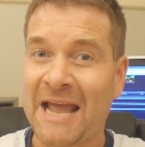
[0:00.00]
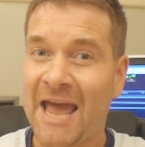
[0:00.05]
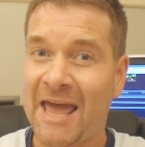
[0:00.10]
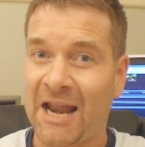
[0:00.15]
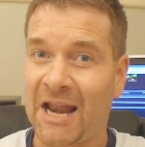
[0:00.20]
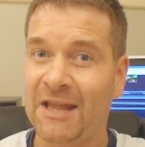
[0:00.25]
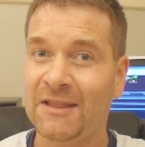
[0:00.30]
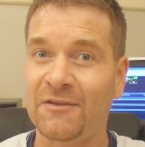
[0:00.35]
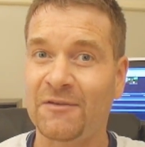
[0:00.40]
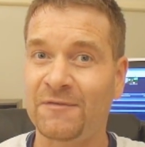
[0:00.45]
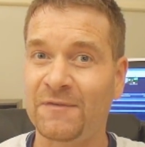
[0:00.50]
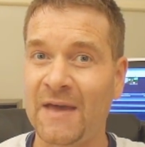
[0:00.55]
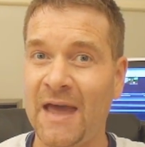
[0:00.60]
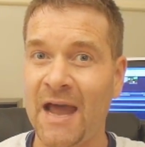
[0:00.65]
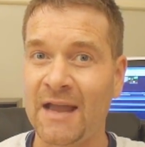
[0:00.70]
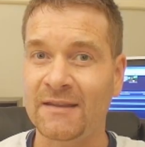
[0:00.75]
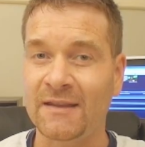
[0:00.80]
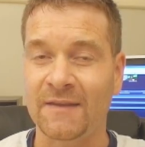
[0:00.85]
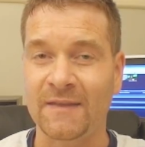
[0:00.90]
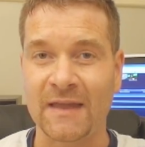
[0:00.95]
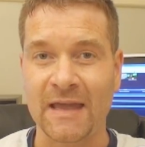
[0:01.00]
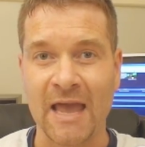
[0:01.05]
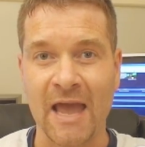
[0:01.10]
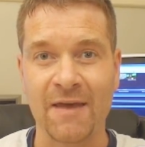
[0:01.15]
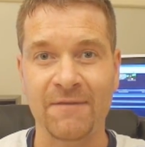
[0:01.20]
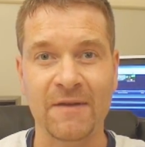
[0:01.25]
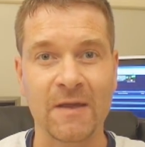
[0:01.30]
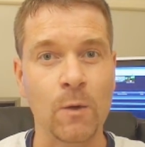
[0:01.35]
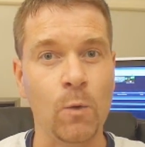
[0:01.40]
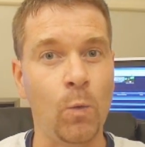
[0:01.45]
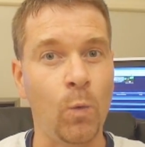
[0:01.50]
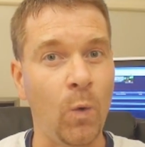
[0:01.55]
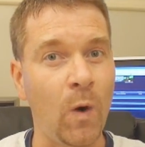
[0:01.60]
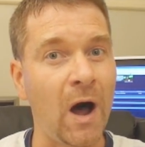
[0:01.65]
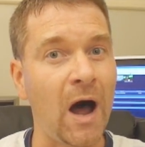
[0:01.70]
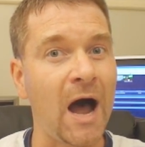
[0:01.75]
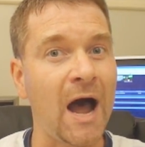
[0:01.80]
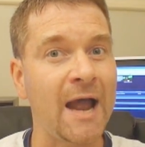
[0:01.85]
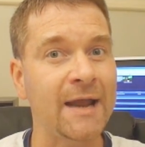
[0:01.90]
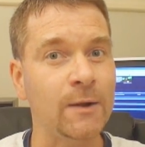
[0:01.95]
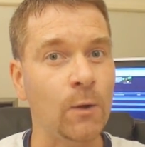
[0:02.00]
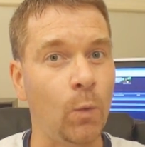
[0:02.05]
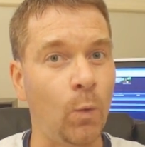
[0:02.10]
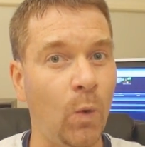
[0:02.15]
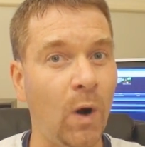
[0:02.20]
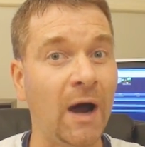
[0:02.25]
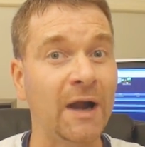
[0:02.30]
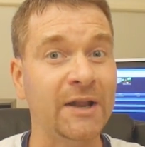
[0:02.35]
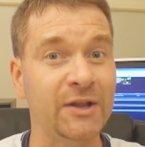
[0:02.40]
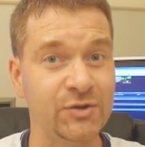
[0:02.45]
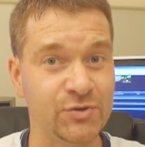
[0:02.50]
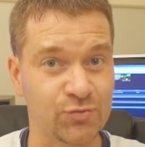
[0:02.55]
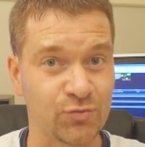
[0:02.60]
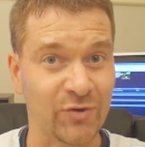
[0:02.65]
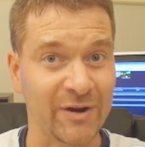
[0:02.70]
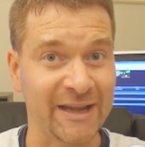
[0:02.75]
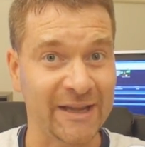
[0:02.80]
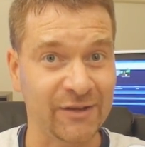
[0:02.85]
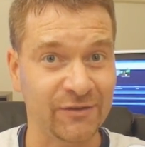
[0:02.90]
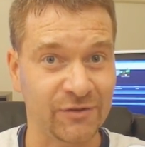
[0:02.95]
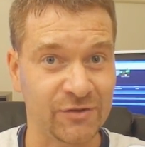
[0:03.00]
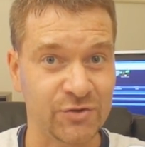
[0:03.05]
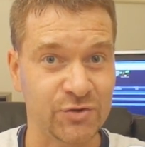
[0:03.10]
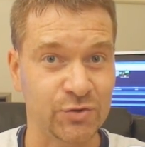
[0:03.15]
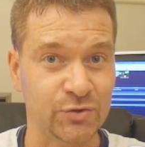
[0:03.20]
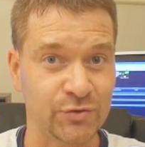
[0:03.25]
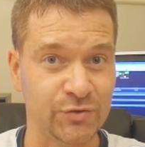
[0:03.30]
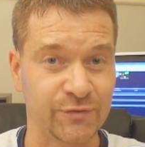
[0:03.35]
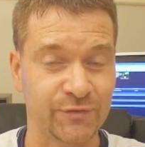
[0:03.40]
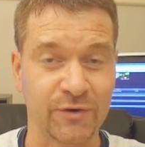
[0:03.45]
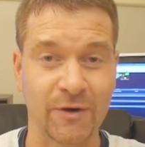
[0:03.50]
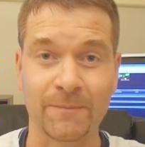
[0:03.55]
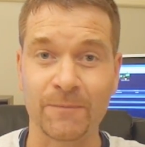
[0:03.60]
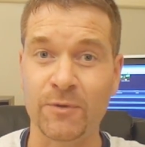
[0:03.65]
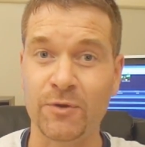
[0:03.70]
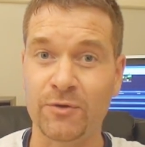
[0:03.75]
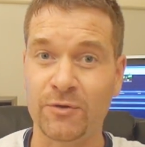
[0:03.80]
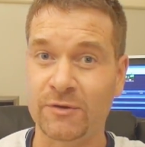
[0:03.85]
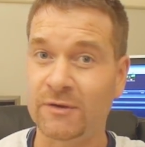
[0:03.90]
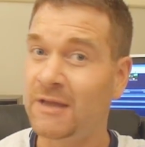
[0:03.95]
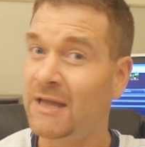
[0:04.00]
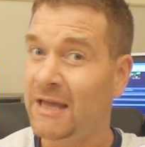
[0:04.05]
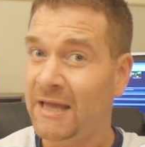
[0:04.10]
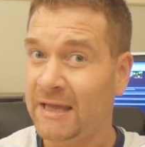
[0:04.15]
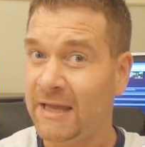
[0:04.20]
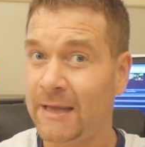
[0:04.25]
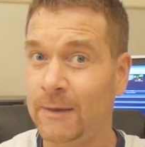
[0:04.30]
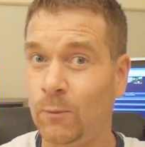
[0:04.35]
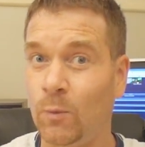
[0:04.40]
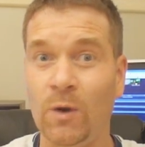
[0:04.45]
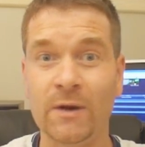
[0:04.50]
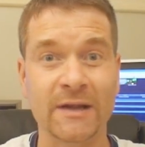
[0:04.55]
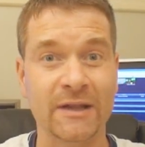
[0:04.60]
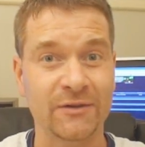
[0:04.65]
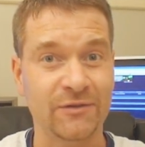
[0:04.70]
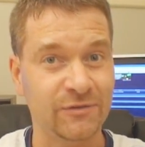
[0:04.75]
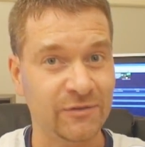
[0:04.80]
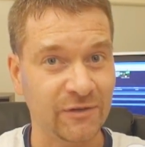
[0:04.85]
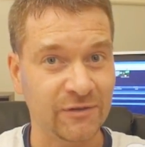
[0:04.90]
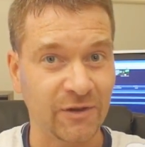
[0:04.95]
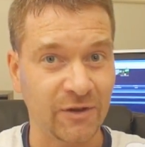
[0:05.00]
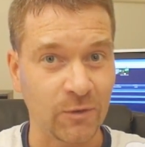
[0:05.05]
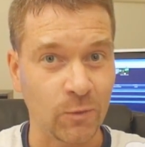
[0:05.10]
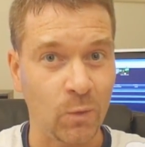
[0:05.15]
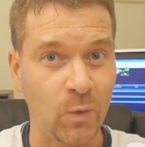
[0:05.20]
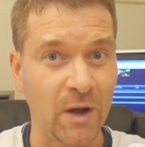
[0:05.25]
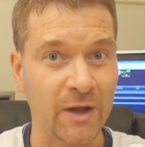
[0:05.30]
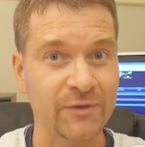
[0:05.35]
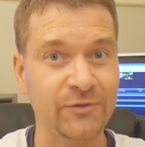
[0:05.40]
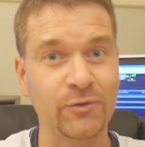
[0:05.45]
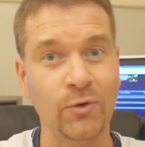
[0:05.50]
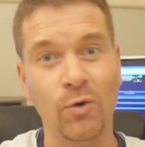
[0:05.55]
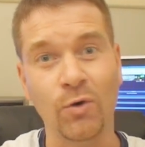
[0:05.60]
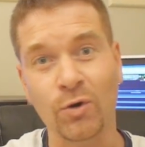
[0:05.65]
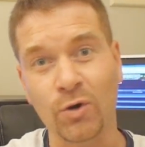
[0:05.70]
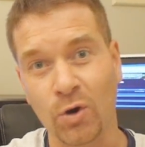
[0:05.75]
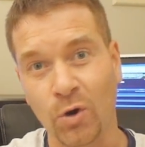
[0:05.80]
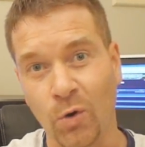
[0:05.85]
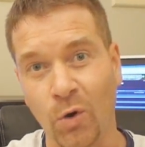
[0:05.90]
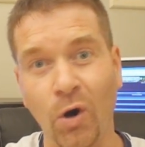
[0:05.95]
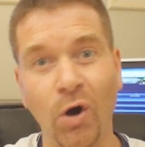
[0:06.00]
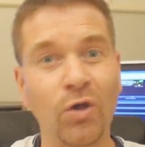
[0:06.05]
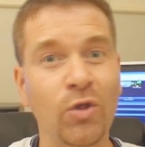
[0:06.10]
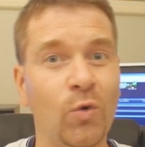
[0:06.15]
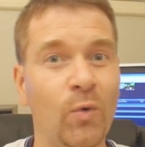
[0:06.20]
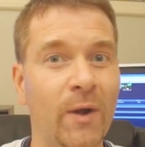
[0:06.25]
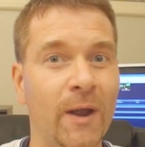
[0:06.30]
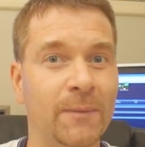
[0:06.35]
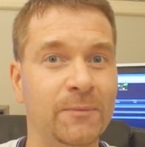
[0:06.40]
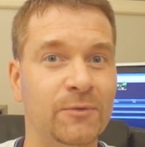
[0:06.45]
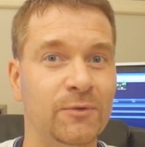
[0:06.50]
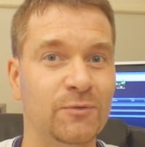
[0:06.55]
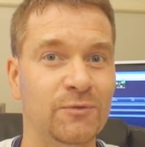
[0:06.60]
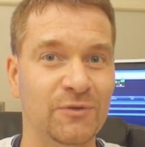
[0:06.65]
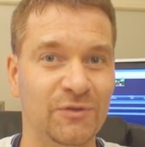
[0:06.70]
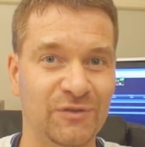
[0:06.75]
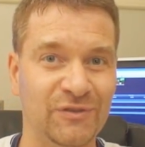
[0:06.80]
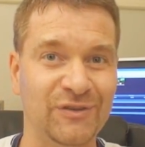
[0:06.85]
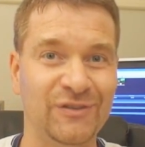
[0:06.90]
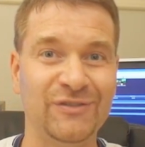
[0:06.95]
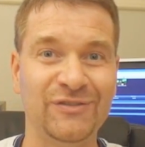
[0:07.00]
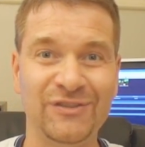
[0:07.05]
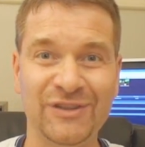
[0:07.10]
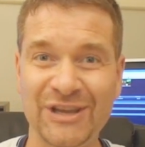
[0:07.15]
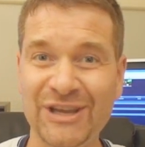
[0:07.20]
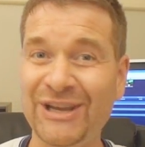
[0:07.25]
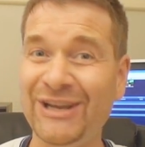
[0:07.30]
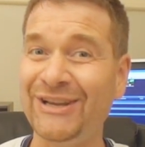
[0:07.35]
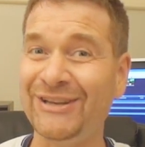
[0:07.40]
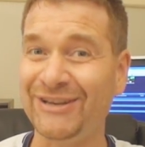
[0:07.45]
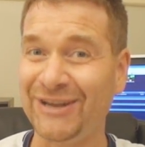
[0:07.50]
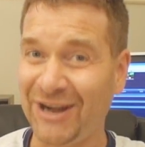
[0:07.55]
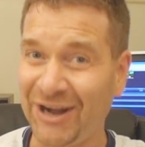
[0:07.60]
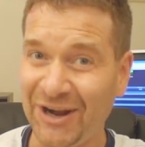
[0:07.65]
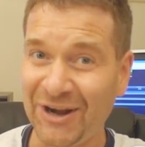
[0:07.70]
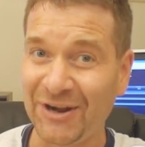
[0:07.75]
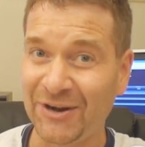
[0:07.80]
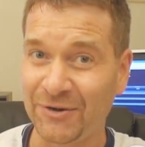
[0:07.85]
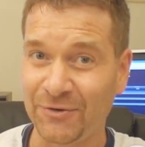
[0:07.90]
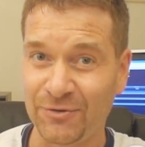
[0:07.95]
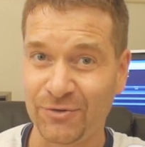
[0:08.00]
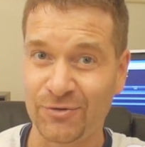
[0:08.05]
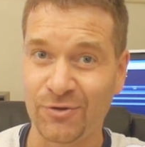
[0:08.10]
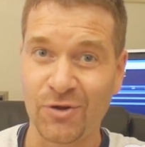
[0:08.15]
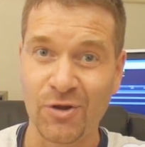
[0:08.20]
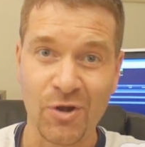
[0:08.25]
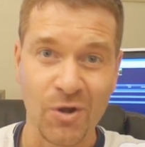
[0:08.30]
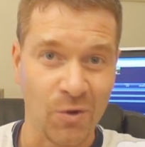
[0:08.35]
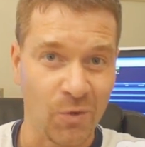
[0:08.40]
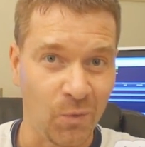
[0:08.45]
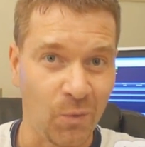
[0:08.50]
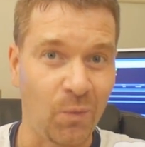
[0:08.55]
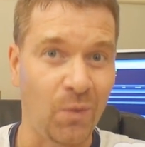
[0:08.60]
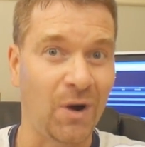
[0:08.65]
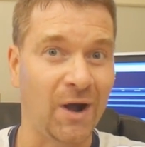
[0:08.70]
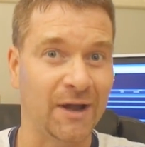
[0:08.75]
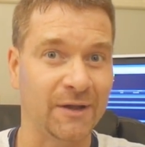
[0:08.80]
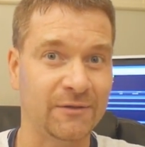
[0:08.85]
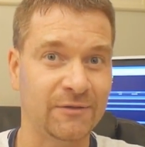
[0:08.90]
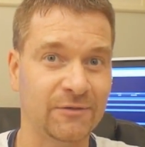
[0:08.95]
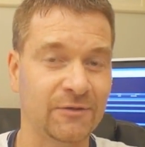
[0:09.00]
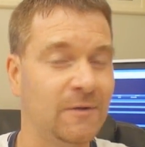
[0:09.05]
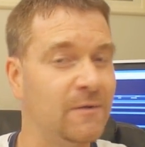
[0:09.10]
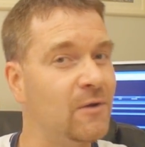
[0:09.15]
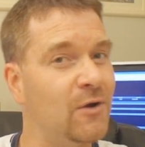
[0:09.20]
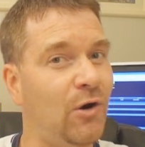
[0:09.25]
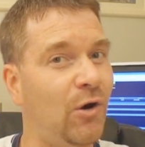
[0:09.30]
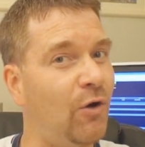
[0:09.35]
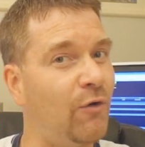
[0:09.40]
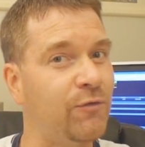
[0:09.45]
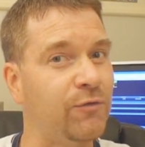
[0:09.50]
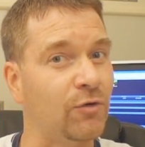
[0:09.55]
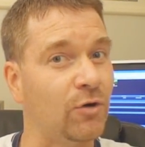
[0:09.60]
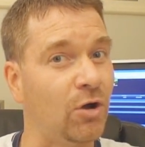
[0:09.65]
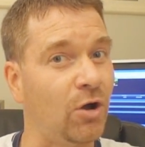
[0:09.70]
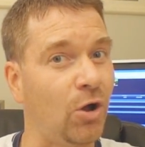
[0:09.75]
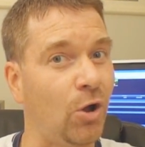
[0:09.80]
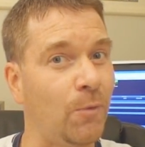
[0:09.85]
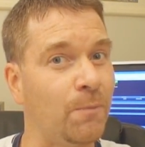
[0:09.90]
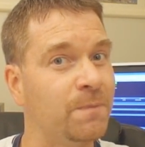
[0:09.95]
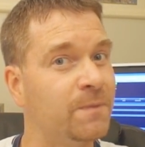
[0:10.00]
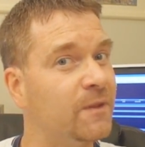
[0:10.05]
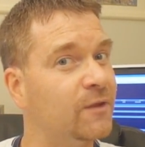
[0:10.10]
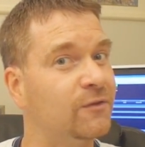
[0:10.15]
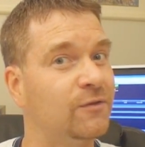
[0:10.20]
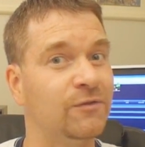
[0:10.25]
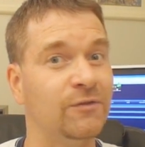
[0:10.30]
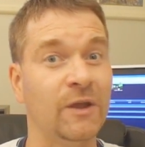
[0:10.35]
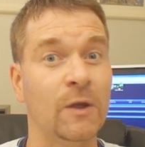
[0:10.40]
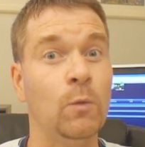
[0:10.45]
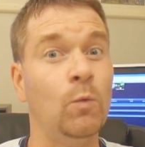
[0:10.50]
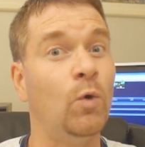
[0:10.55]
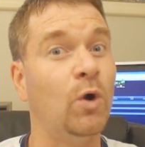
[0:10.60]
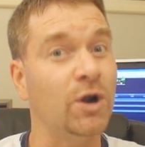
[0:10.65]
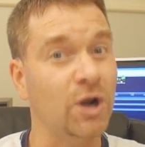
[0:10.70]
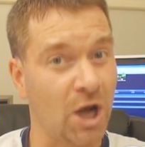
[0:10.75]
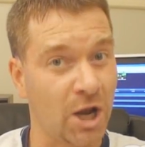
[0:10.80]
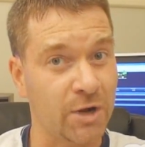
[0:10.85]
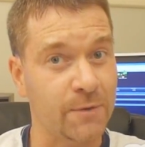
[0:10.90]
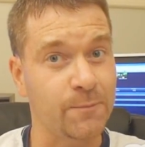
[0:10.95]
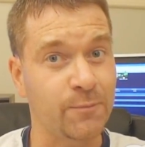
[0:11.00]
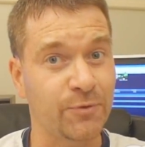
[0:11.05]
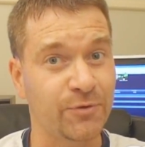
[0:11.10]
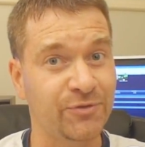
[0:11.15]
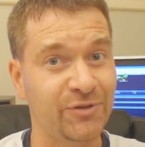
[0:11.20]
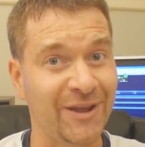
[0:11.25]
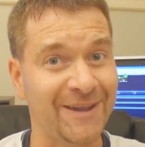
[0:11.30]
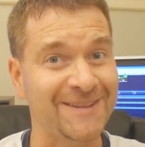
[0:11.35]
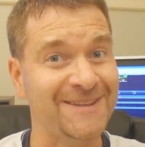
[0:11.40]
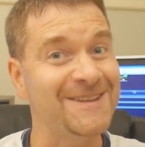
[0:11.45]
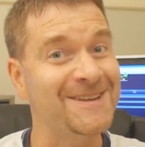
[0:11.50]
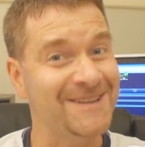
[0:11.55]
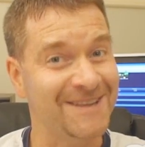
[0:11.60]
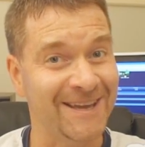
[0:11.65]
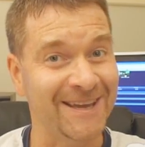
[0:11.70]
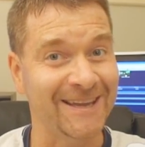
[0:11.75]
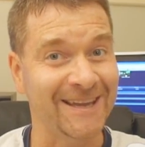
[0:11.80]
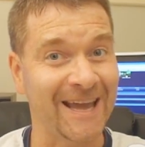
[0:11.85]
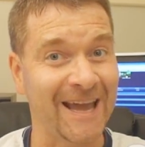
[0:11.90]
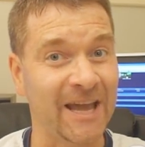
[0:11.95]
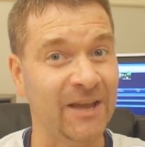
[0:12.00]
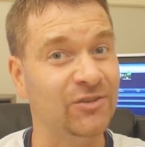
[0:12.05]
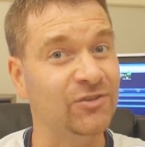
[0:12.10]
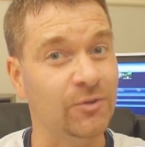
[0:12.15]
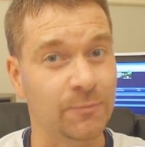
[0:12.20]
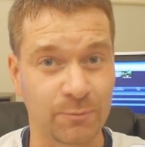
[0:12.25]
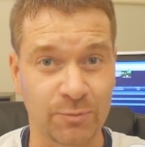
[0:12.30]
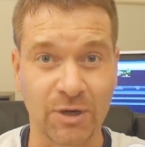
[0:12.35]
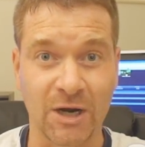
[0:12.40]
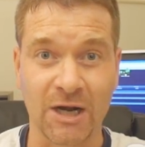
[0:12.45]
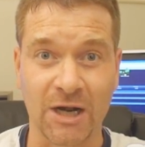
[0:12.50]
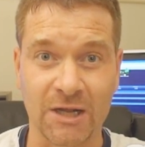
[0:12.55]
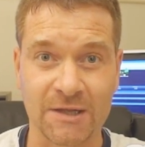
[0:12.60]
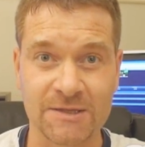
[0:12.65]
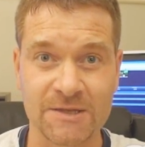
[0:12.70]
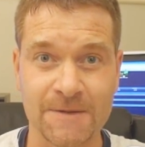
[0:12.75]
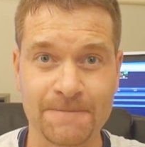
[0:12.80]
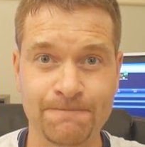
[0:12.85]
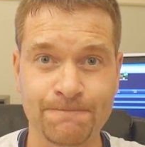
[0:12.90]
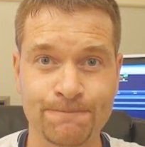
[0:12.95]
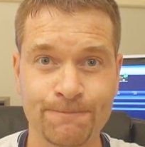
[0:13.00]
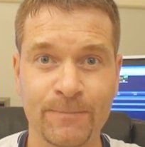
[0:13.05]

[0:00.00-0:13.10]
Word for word: And I like the fact that they have a wide wattage range to choose from. You can get one at six hundred watts or go all the way up to sixteen hundred watts. Overall, this is a one hundred percent kick-ass product.